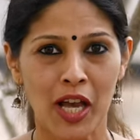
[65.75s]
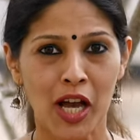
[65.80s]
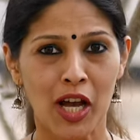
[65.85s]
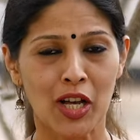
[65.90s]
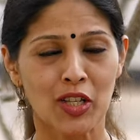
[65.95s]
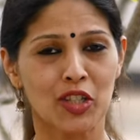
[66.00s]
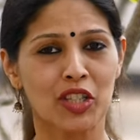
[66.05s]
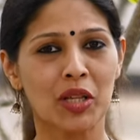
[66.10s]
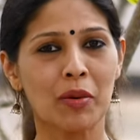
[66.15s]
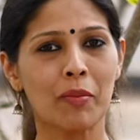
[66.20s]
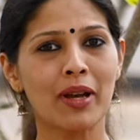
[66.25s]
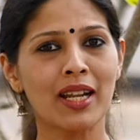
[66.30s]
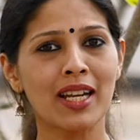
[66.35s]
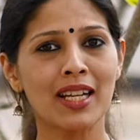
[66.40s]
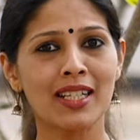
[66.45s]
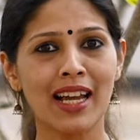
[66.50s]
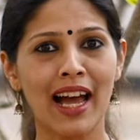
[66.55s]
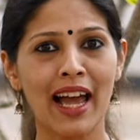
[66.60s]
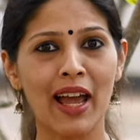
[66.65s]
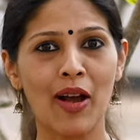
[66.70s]
So the
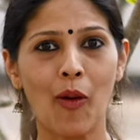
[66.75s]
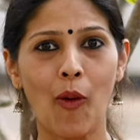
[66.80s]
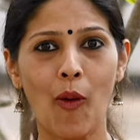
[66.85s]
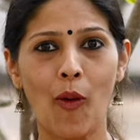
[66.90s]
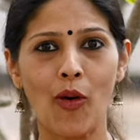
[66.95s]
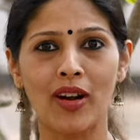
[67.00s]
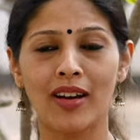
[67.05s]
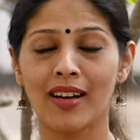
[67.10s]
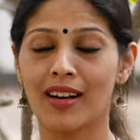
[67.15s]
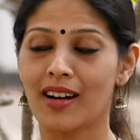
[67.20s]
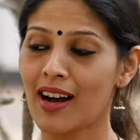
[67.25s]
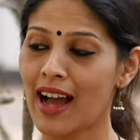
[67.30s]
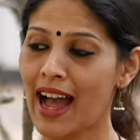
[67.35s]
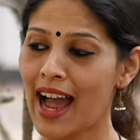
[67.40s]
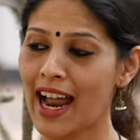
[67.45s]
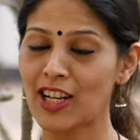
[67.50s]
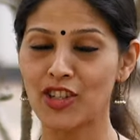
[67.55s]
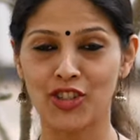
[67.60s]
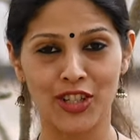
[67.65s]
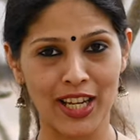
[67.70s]
minute I hold a
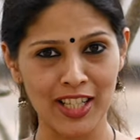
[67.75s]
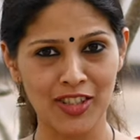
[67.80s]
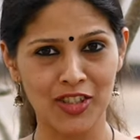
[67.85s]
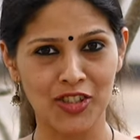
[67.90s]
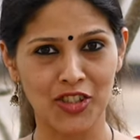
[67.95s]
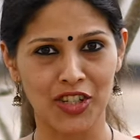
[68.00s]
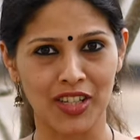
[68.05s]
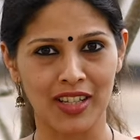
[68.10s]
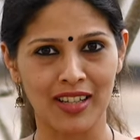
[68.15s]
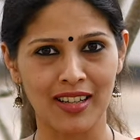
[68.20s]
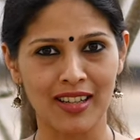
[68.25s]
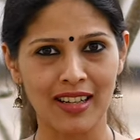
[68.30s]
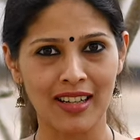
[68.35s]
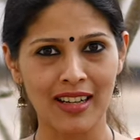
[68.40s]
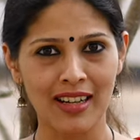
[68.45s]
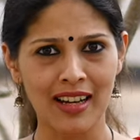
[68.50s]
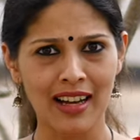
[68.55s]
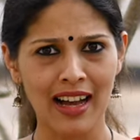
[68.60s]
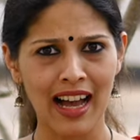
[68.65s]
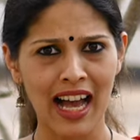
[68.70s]
hand gesture,
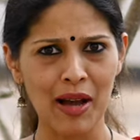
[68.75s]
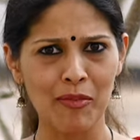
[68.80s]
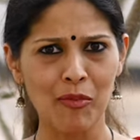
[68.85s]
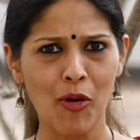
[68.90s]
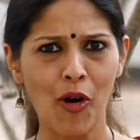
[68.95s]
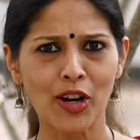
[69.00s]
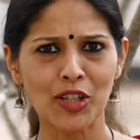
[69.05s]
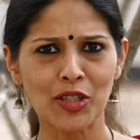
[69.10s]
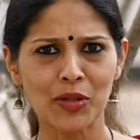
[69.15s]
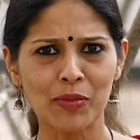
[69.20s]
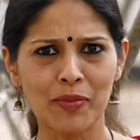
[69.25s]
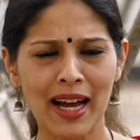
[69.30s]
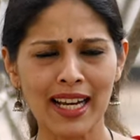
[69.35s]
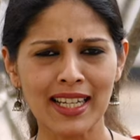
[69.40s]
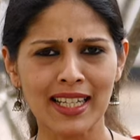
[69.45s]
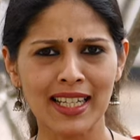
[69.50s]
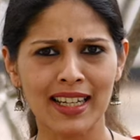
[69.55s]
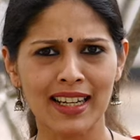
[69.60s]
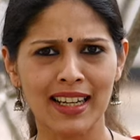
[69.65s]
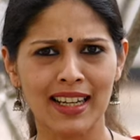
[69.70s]
I'm
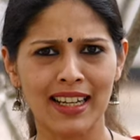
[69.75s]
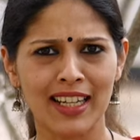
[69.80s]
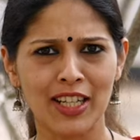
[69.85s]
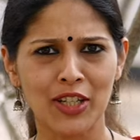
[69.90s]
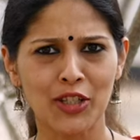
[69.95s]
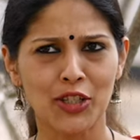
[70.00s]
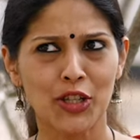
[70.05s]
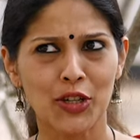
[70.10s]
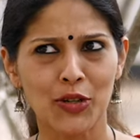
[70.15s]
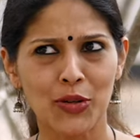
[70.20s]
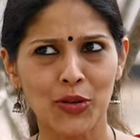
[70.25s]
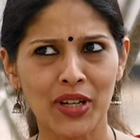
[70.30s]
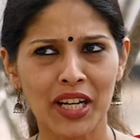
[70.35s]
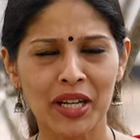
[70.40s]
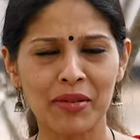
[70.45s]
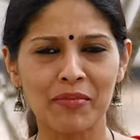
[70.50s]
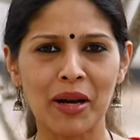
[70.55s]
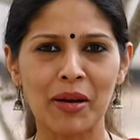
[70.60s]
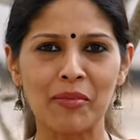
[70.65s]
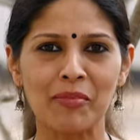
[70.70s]
automatically tuned
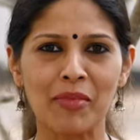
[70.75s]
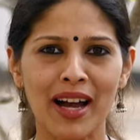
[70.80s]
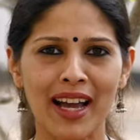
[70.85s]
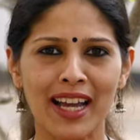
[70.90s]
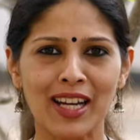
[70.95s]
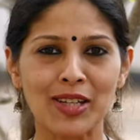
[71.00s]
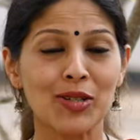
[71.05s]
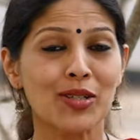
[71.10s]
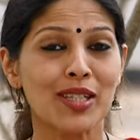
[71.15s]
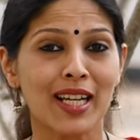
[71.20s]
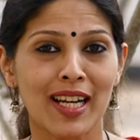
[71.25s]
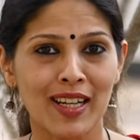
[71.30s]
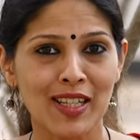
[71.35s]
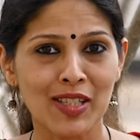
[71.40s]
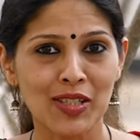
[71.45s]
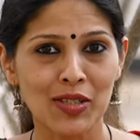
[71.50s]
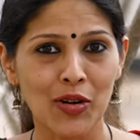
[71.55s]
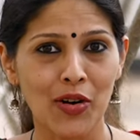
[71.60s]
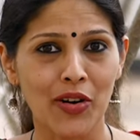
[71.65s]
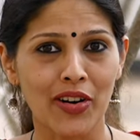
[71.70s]
in my mind to tell a
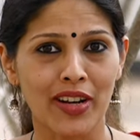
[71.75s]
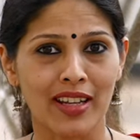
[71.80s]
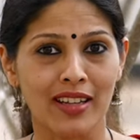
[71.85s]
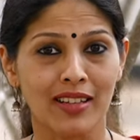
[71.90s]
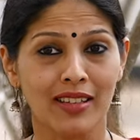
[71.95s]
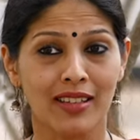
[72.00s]
story.